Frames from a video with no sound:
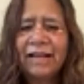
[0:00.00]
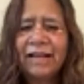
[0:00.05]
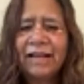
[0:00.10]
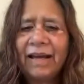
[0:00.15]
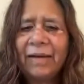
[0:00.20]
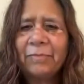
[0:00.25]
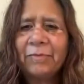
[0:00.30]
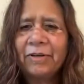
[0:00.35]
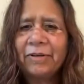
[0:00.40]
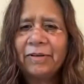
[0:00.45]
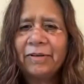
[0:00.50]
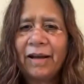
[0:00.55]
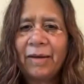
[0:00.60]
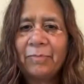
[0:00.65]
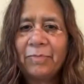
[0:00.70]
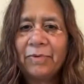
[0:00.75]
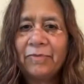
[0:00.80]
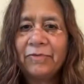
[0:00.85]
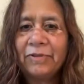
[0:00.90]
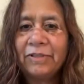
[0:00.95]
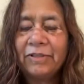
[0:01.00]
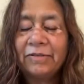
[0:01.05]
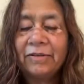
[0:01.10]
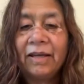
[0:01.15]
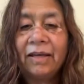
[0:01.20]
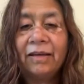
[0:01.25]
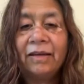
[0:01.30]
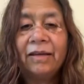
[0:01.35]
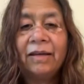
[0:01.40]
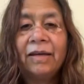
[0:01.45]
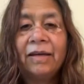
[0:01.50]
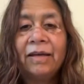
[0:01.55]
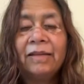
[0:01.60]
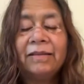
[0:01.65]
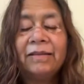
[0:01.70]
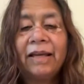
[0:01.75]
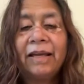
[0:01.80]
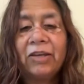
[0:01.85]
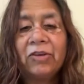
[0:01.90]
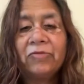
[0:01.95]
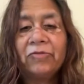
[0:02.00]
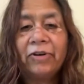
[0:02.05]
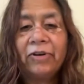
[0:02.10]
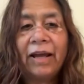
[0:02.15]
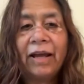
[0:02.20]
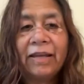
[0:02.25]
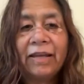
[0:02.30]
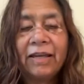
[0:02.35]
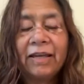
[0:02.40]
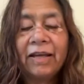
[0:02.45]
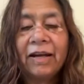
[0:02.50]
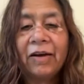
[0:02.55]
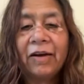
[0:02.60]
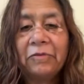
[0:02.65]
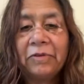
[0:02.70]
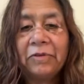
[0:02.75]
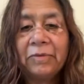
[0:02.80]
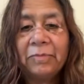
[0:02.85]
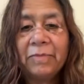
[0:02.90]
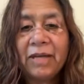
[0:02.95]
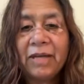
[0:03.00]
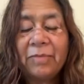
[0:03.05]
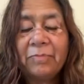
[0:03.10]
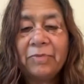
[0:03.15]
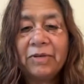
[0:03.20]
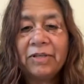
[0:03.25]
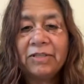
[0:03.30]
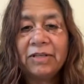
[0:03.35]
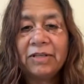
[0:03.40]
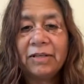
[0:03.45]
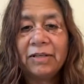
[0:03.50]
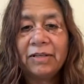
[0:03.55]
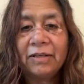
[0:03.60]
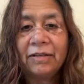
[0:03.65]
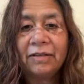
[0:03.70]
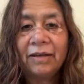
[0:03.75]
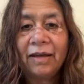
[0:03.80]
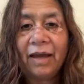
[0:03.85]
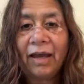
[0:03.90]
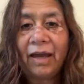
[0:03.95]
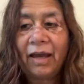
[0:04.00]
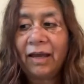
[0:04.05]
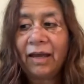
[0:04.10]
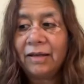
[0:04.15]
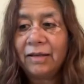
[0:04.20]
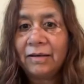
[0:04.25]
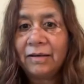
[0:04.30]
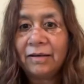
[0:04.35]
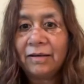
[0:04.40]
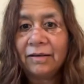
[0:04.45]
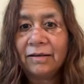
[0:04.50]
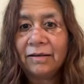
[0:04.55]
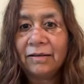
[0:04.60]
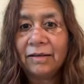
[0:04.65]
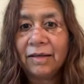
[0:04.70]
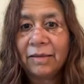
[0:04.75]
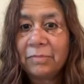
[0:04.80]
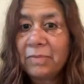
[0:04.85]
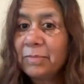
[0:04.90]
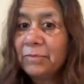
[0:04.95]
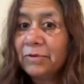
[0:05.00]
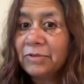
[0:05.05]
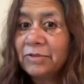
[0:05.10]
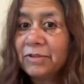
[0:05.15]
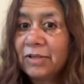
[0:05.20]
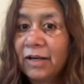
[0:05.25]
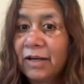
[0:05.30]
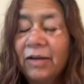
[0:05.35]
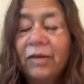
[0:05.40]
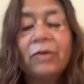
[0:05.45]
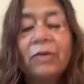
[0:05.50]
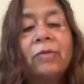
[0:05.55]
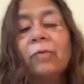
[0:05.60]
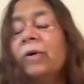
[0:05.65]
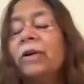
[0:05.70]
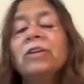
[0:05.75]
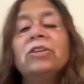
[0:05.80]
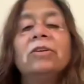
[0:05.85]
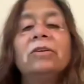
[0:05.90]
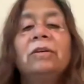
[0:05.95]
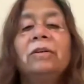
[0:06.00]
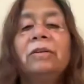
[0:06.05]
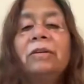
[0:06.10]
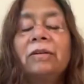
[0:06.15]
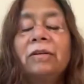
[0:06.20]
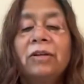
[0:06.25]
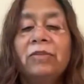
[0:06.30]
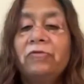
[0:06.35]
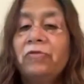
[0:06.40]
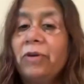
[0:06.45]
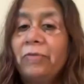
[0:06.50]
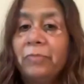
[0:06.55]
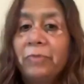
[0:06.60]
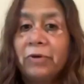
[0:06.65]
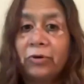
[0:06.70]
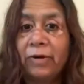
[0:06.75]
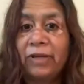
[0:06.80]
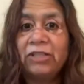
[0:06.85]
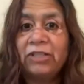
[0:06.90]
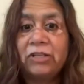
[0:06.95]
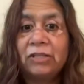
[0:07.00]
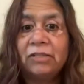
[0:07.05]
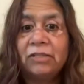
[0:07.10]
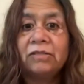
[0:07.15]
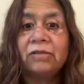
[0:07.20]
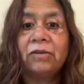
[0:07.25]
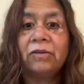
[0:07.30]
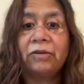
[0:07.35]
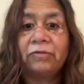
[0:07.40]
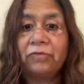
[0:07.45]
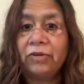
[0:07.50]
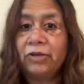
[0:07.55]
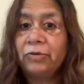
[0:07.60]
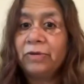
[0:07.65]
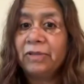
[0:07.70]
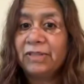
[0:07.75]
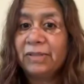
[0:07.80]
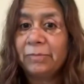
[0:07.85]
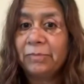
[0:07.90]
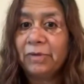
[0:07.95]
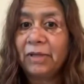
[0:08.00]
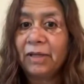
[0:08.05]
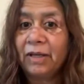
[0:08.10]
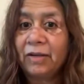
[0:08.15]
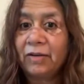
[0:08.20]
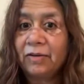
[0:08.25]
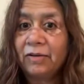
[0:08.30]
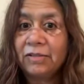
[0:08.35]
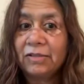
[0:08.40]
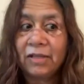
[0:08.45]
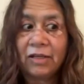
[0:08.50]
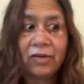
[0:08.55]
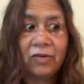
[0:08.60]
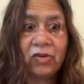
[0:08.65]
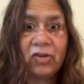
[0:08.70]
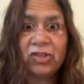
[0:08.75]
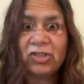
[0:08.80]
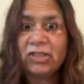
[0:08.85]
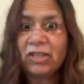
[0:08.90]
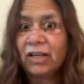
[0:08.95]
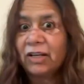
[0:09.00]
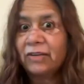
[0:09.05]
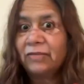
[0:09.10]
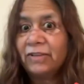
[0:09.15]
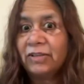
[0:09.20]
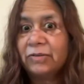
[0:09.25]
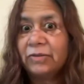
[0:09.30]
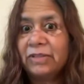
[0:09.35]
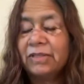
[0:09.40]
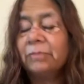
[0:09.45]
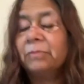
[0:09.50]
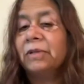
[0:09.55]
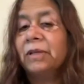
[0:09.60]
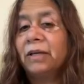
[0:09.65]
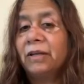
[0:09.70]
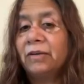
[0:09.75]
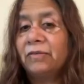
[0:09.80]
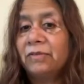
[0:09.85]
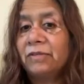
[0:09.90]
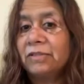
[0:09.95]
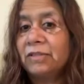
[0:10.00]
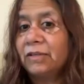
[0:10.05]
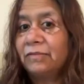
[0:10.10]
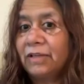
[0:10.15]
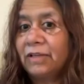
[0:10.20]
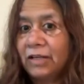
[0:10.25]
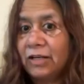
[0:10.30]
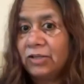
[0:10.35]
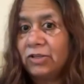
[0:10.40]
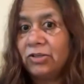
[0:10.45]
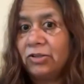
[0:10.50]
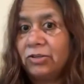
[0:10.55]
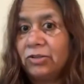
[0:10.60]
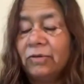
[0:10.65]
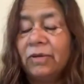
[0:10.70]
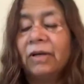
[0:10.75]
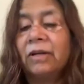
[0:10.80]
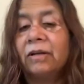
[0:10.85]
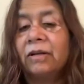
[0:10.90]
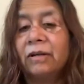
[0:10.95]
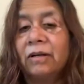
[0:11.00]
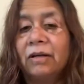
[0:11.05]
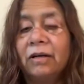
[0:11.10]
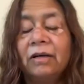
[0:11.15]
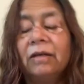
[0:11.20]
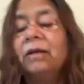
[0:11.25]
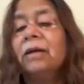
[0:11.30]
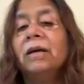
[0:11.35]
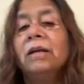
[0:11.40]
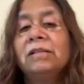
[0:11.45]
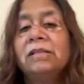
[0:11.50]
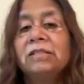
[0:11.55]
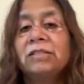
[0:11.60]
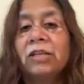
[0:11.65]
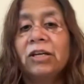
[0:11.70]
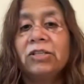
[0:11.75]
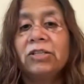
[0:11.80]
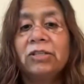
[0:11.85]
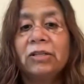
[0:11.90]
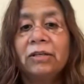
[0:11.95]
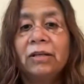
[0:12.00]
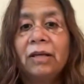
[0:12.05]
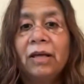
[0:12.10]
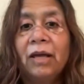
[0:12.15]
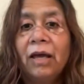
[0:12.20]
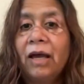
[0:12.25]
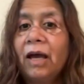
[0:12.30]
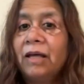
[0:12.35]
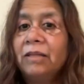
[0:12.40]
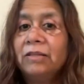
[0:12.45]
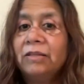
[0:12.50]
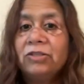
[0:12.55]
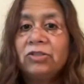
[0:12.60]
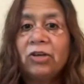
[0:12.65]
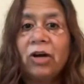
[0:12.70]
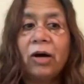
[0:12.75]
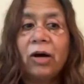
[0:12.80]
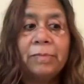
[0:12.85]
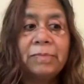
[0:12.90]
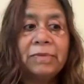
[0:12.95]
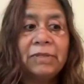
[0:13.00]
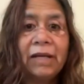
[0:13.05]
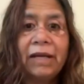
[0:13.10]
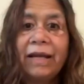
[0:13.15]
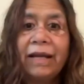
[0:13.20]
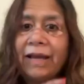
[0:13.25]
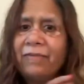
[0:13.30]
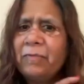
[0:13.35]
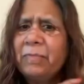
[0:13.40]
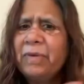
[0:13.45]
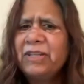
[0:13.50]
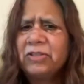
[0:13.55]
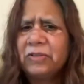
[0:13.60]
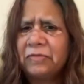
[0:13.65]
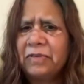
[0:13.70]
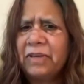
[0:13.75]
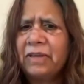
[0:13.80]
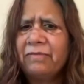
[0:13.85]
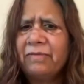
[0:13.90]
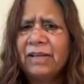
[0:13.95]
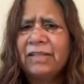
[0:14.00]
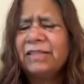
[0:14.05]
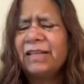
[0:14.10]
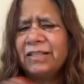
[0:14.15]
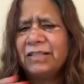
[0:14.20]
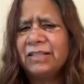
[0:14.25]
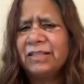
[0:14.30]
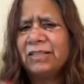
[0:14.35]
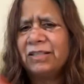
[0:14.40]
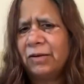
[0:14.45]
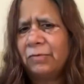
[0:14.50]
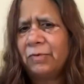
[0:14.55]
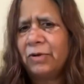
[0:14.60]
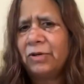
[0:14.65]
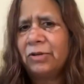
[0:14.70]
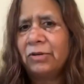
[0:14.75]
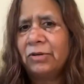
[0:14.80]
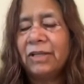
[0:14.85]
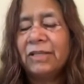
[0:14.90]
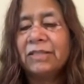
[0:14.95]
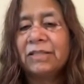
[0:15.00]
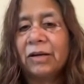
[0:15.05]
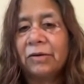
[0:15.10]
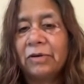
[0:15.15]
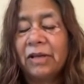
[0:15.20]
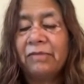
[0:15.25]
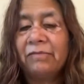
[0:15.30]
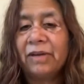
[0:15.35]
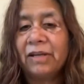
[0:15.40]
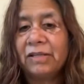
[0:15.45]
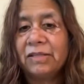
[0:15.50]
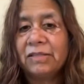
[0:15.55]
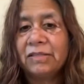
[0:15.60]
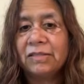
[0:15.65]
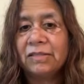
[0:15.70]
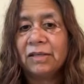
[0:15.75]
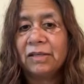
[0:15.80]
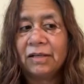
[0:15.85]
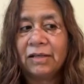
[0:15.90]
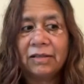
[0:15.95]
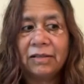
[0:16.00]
that, I'm going to wrap up for today. Thank you for hanging around with me. I appreciate it. And keep me posted on if you have more questions, or if you're doing something interesting, or you're stuck with doing something interesting, we'll continue our discussion. And the jobs, and I have a bunch of events. I just didn't want to list out events,